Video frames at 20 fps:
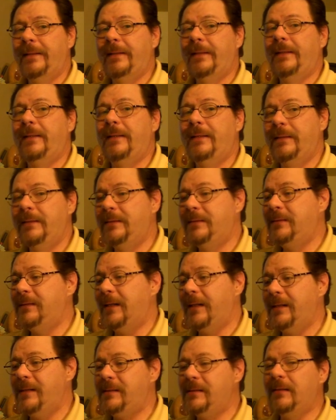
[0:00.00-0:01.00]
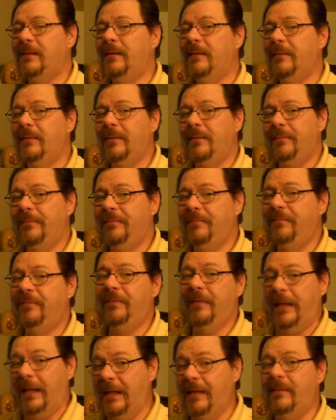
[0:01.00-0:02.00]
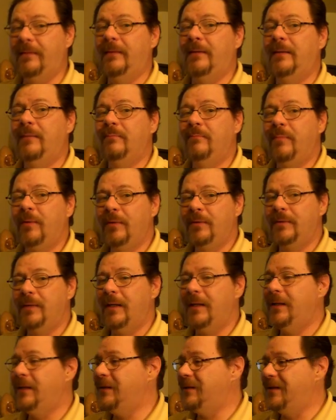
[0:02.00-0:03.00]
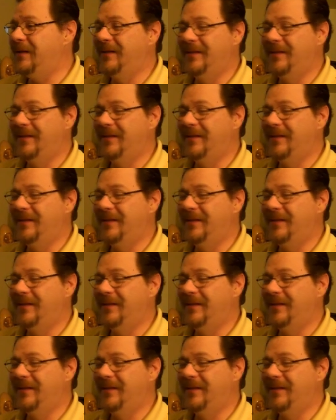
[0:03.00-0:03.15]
you just try to start forgetting them birthdays